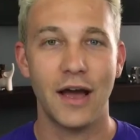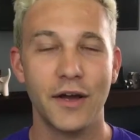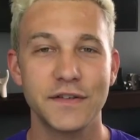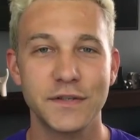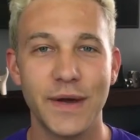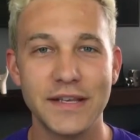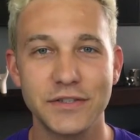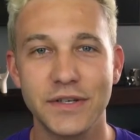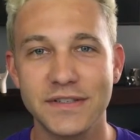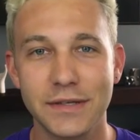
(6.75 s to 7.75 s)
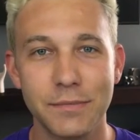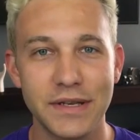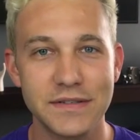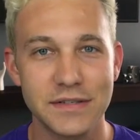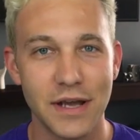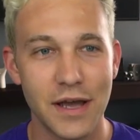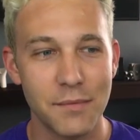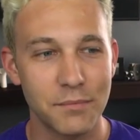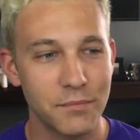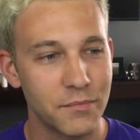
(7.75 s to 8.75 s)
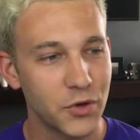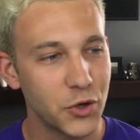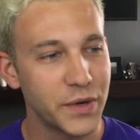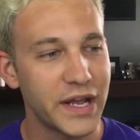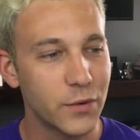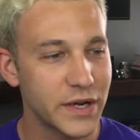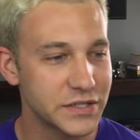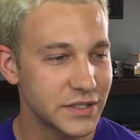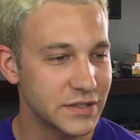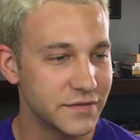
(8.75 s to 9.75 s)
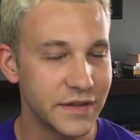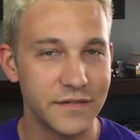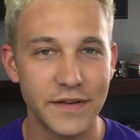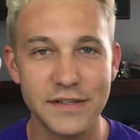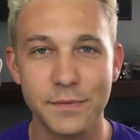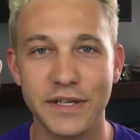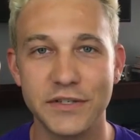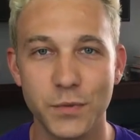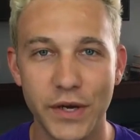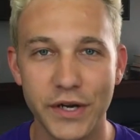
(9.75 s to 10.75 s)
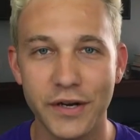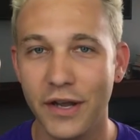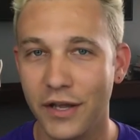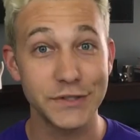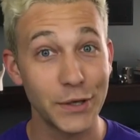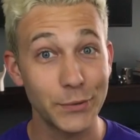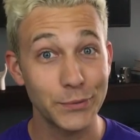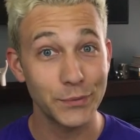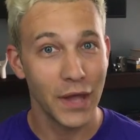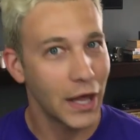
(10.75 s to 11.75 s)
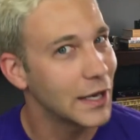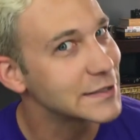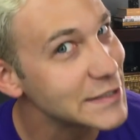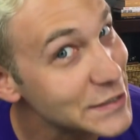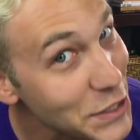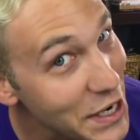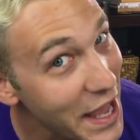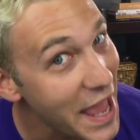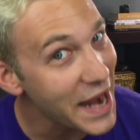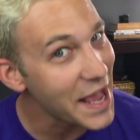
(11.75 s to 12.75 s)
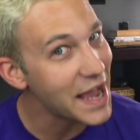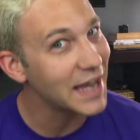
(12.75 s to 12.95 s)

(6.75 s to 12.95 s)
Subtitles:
I also asked you to send me some Q&A questions via Facebook and Twitter, so let's get started.